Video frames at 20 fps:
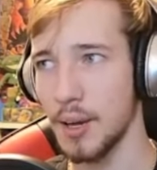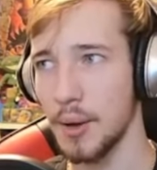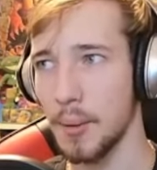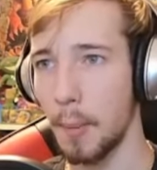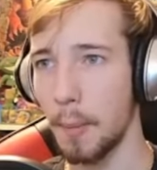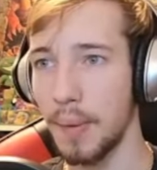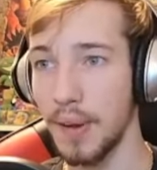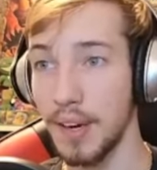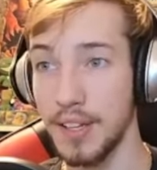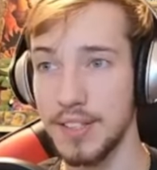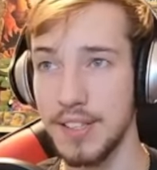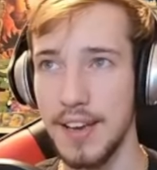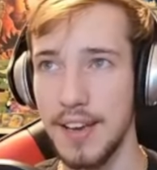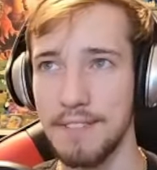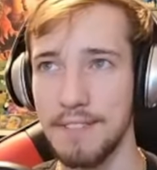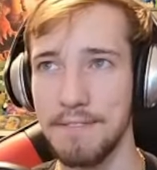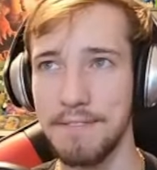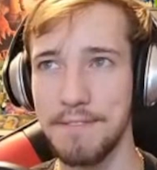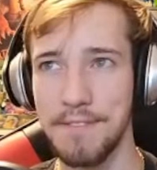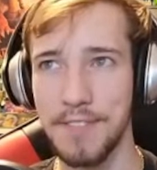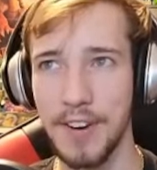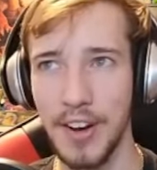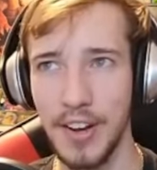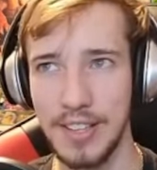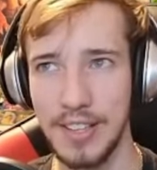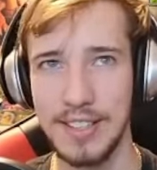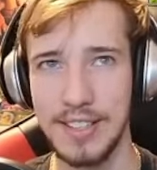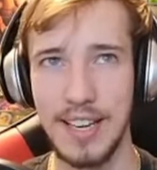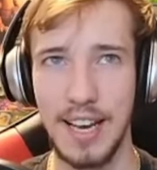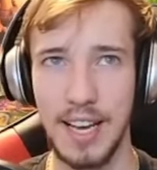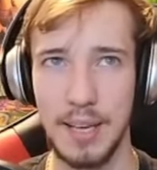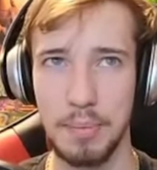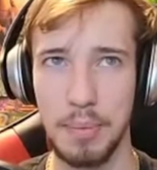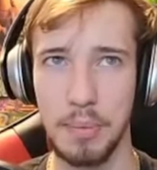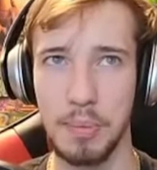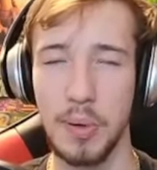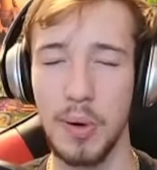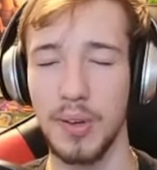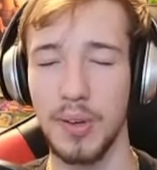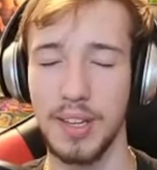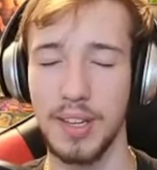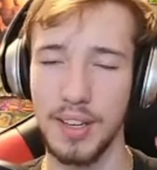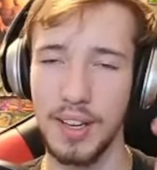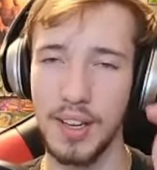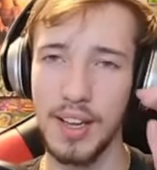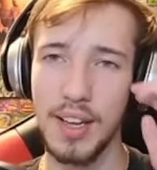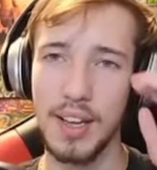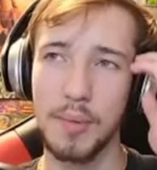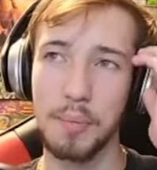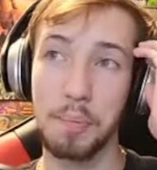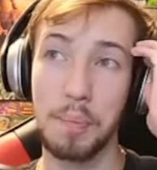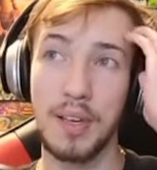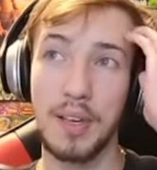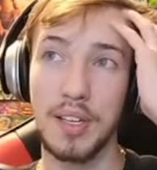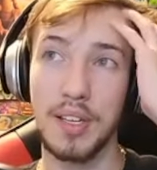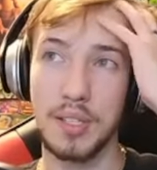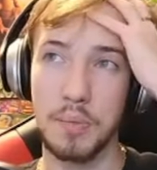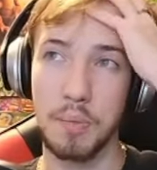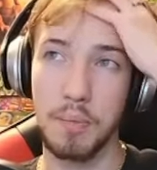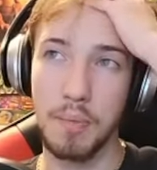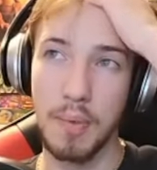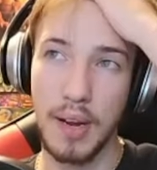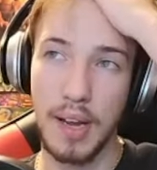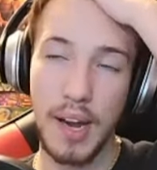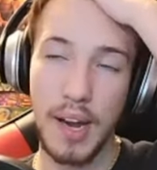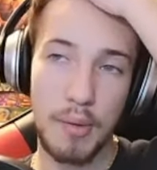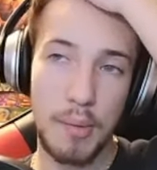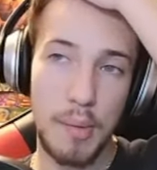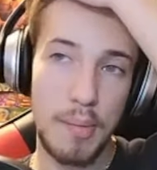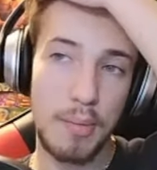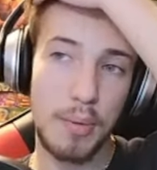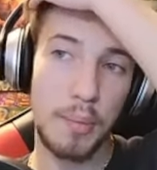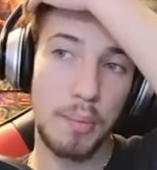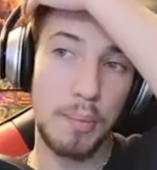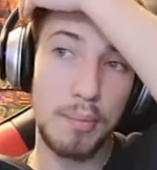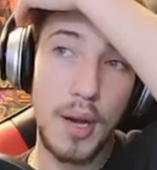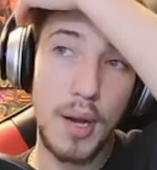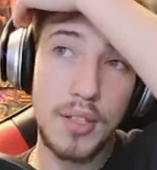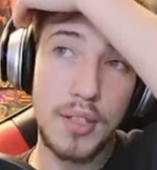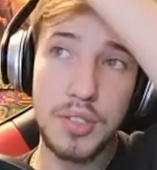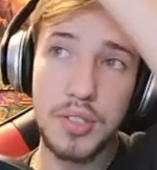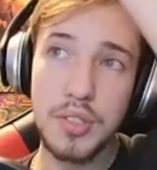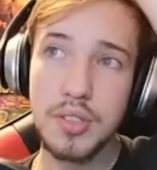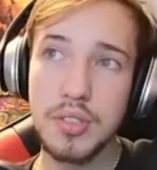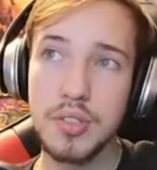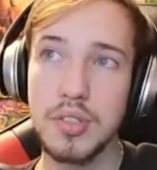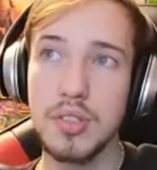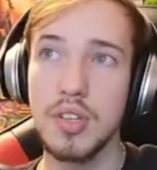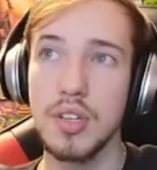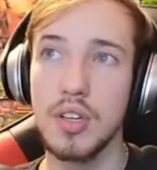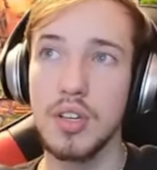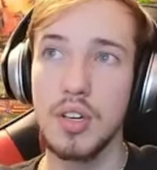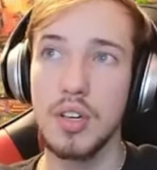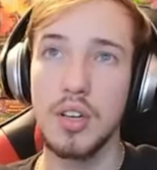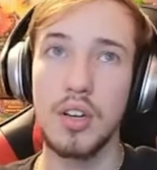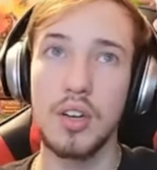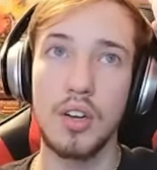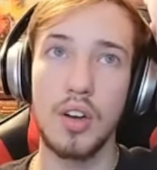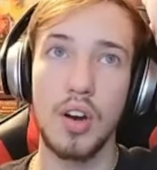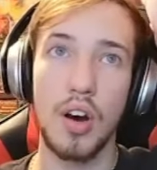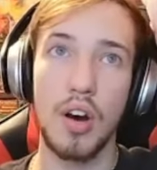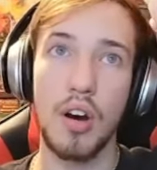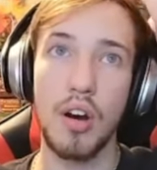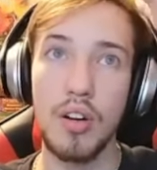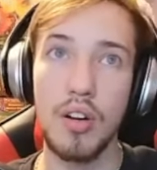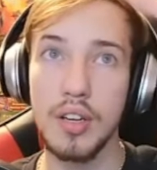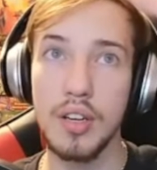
but it's a fun type of broken, because we gotta remember, monsters are